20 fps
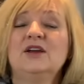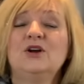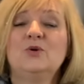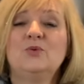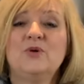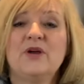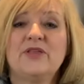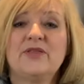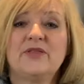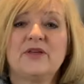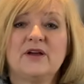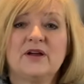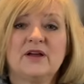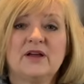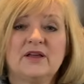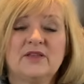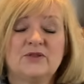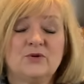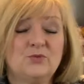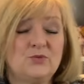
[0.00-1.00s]
with
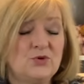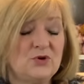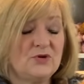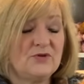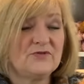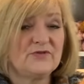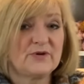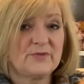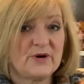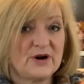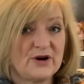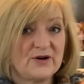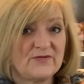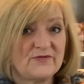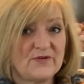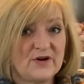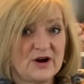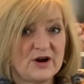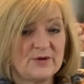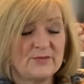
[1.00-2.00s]
the wool from our
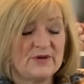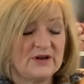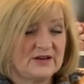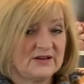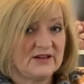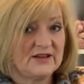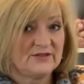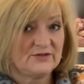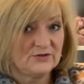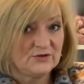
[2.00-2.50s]
farm and other